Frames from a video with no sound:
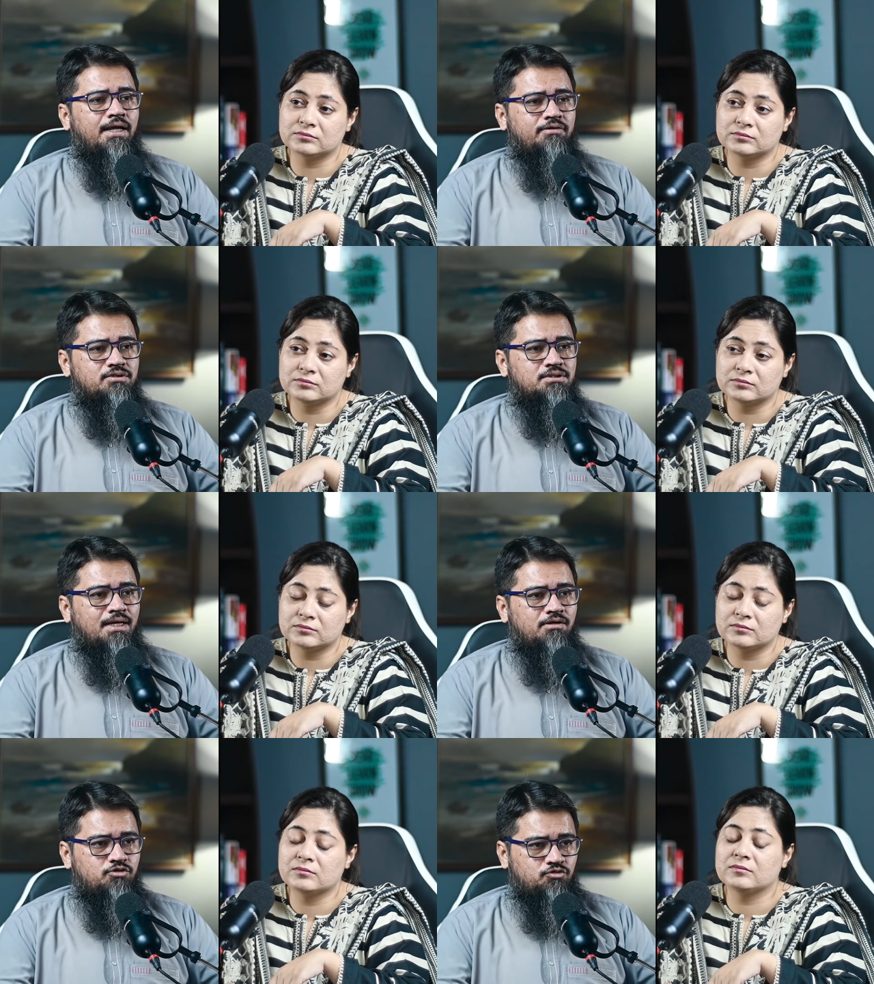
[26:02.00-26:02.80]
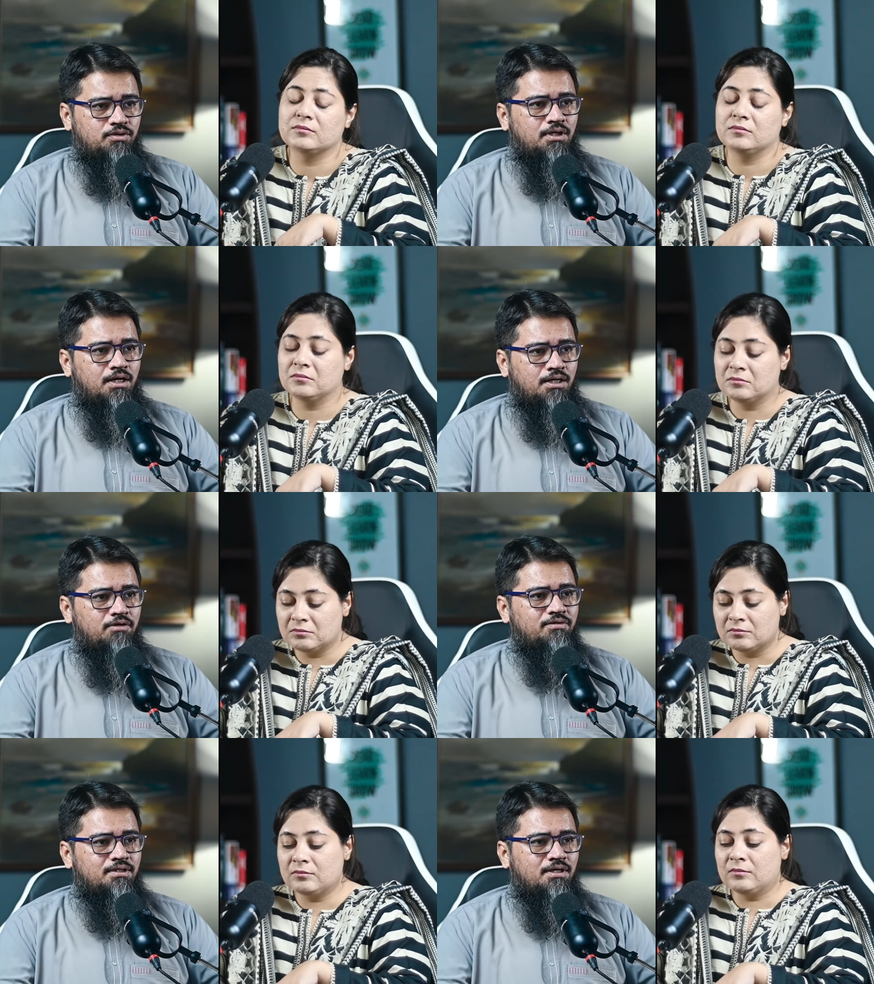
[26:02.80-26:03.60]
Speaker 1: lifestyle which we are
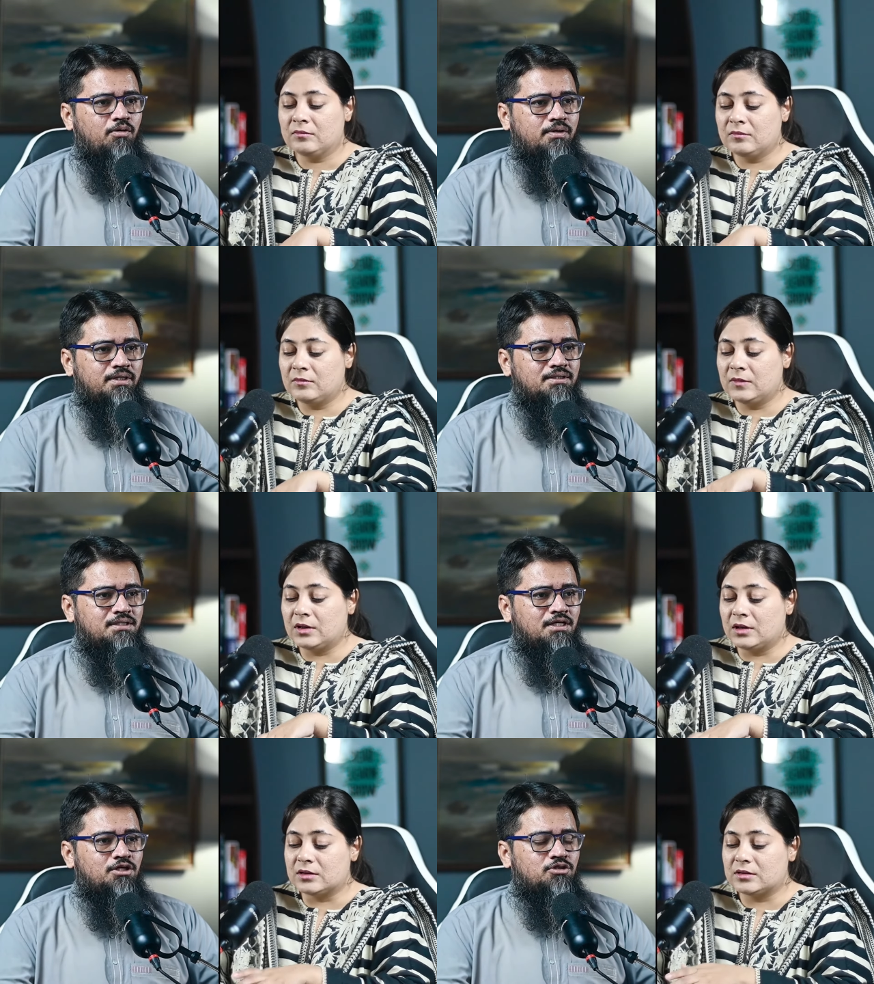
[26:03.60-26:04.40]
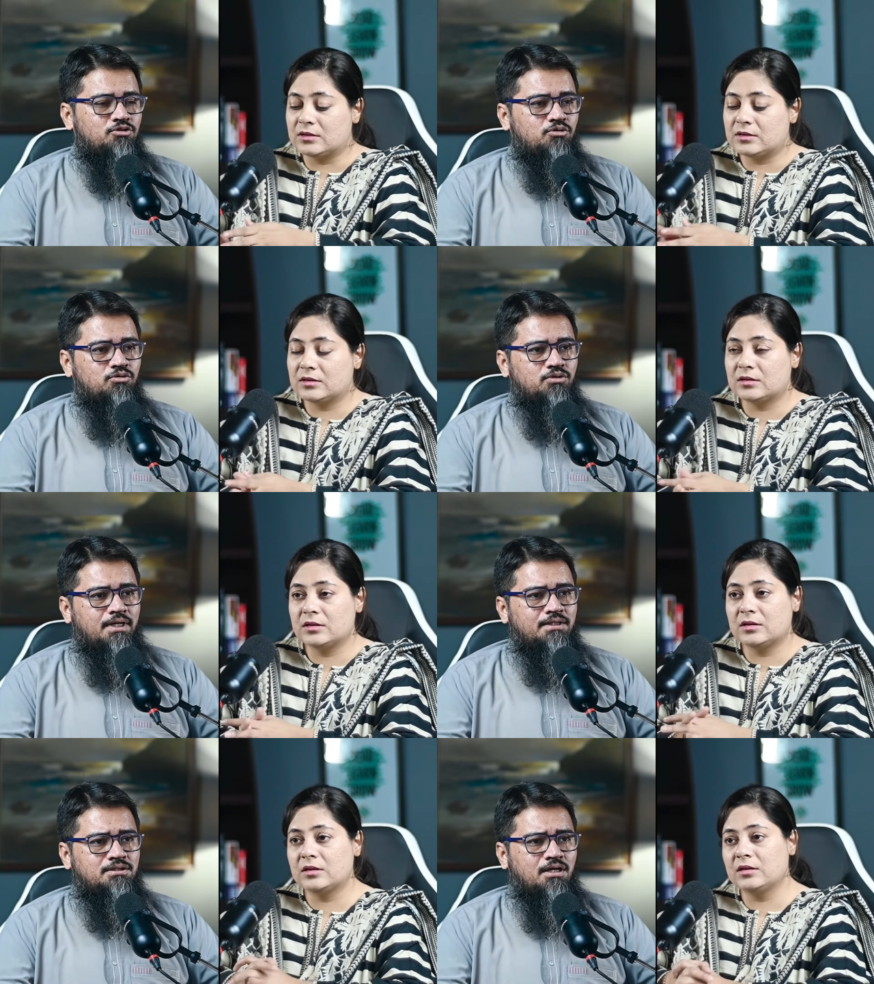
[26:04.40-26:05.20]
living nowadays.
Speaker 2: Yes. So
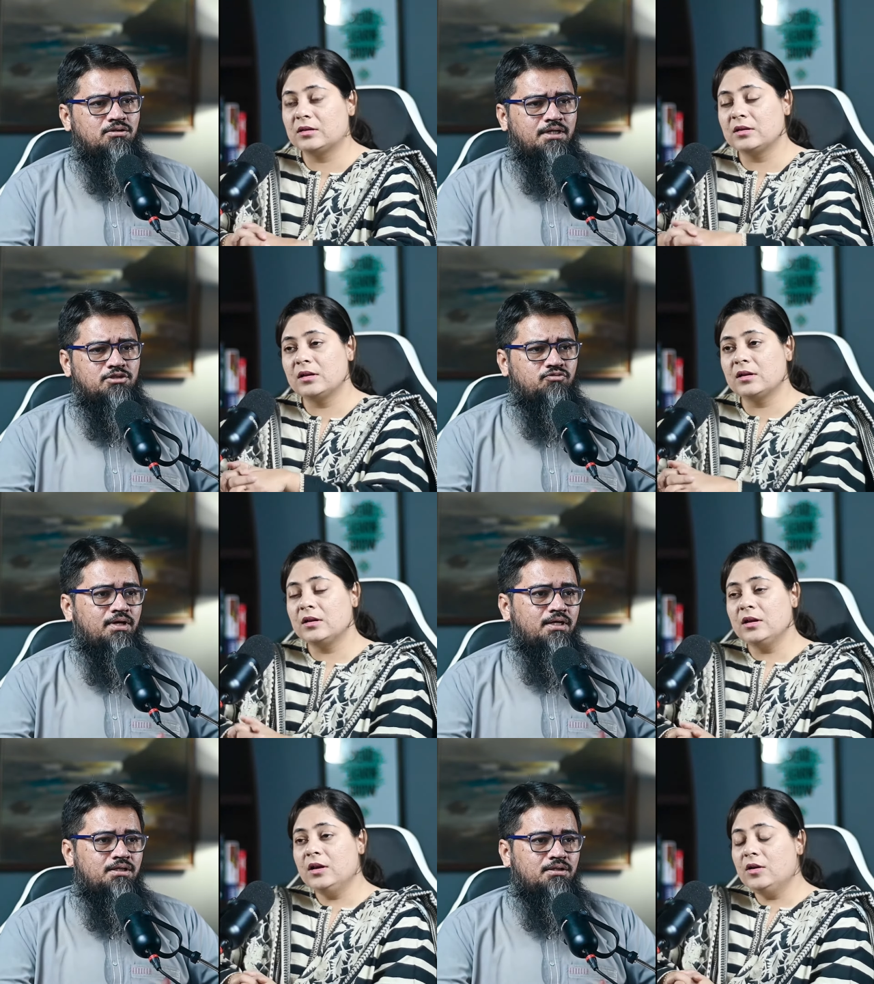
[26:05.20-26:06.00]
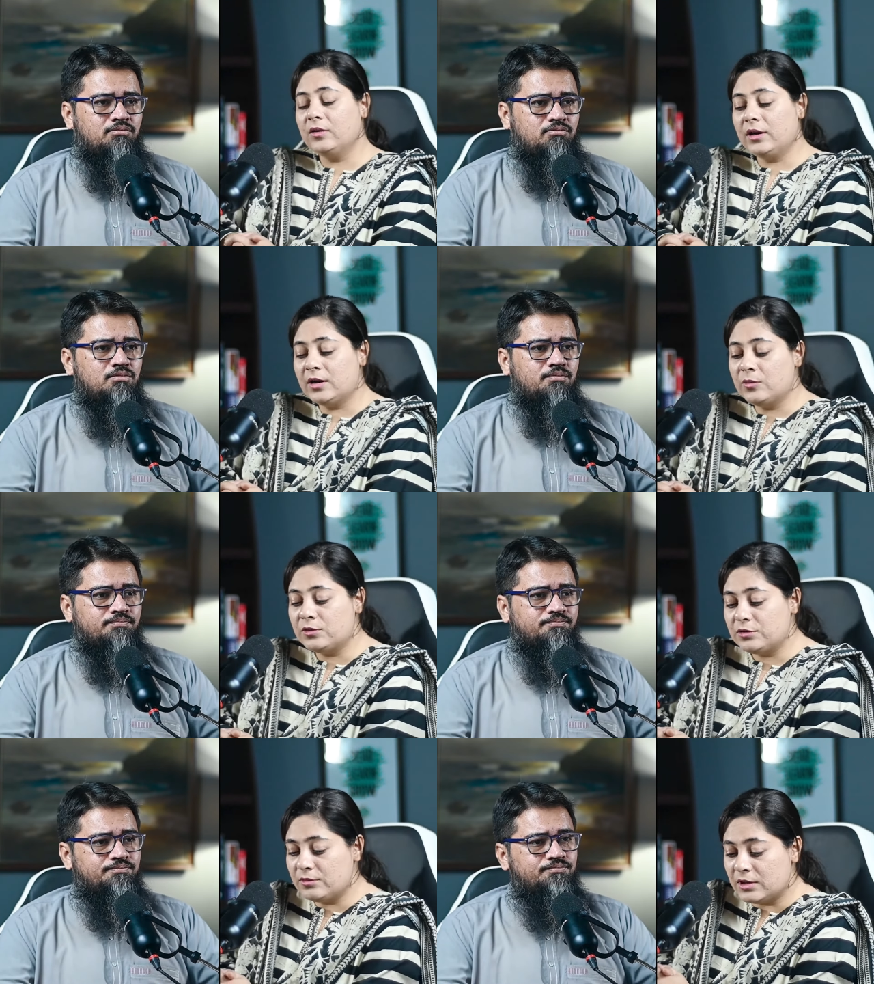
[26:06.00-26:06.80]
that's why. Okay, I
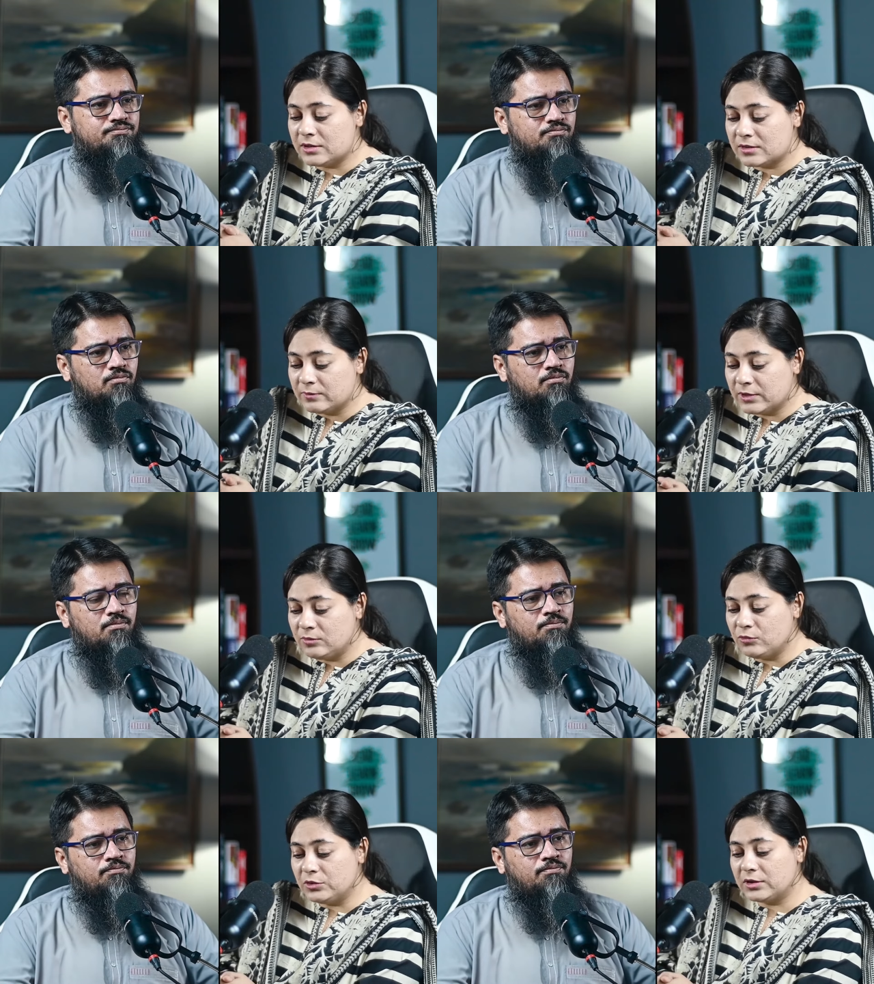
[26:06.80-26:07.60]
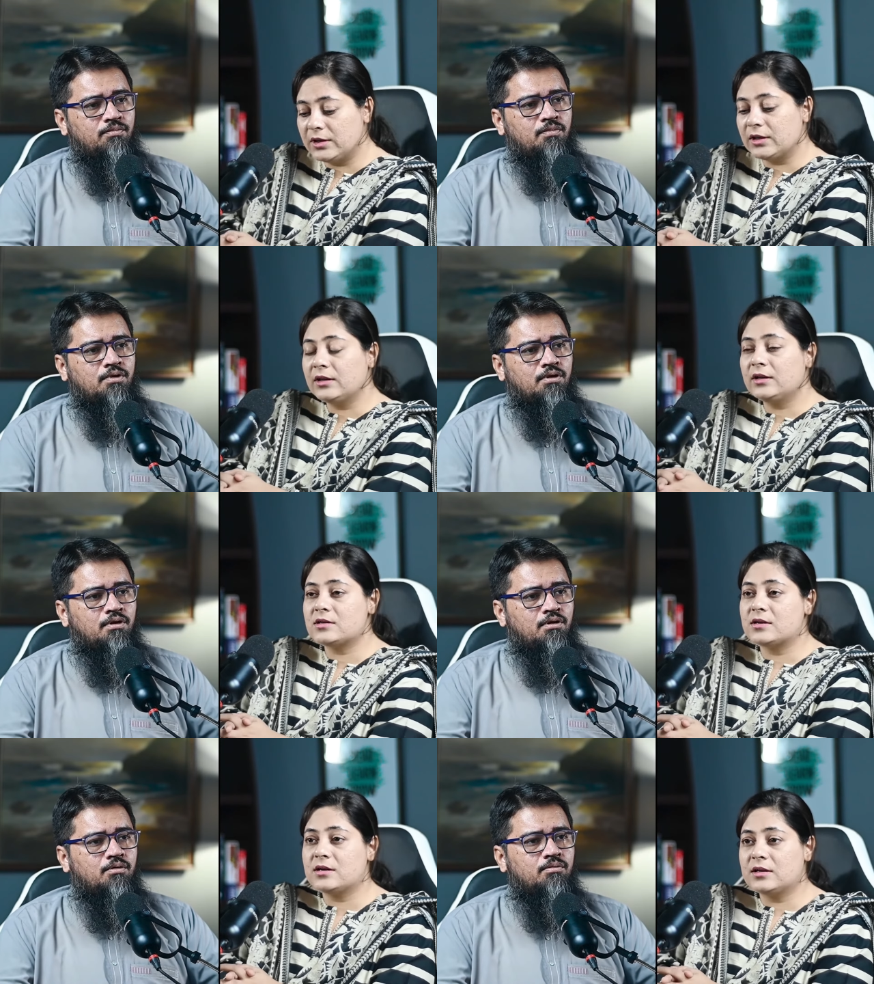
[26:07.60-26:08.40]
want to ask one more thing. That
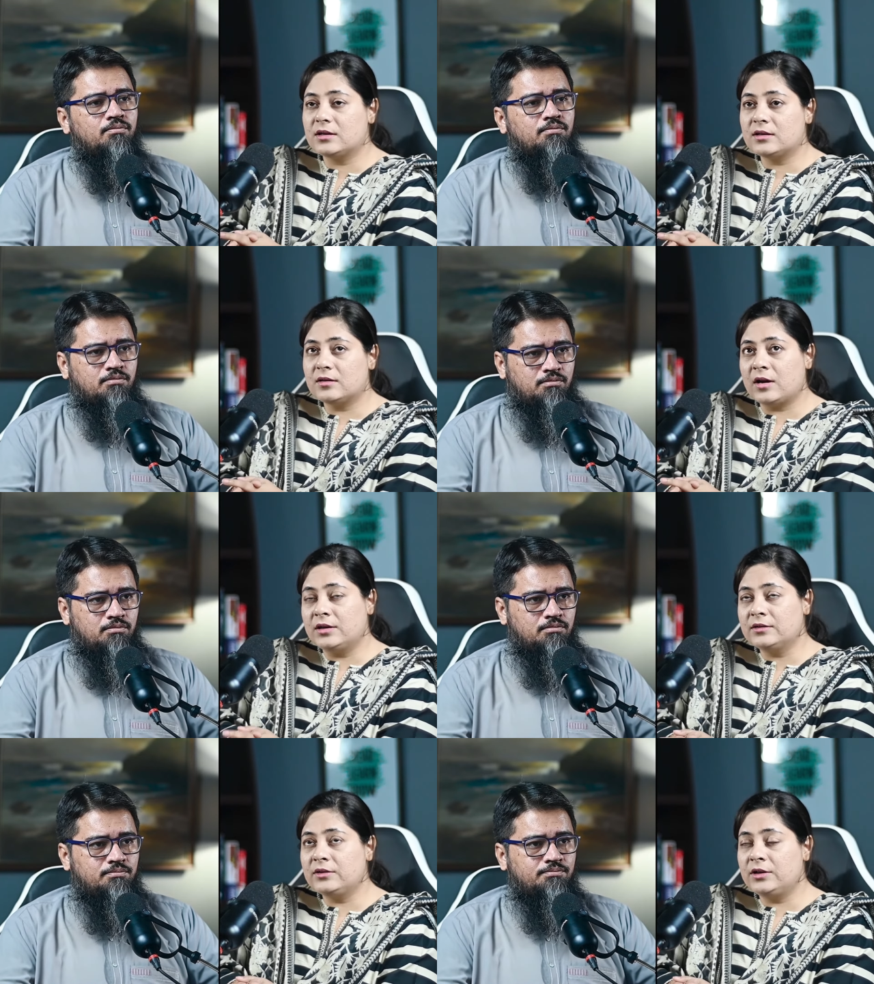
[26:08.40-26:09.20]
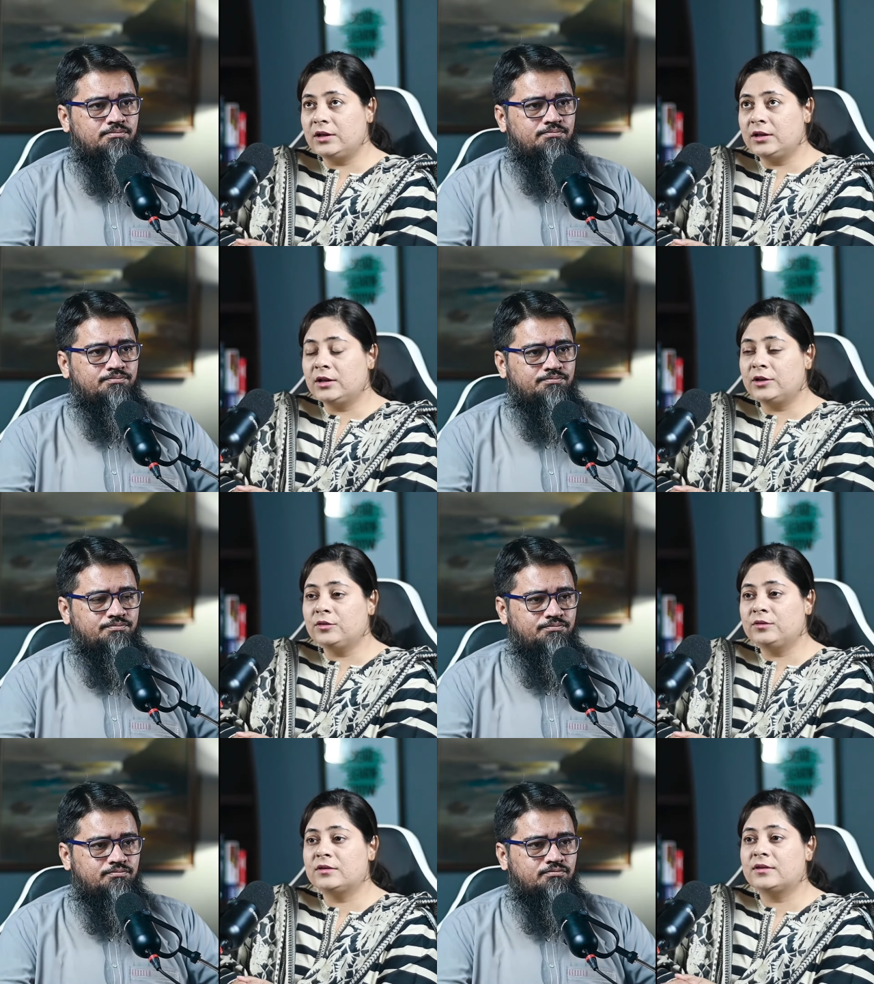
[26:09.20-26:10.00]
are there any kind of the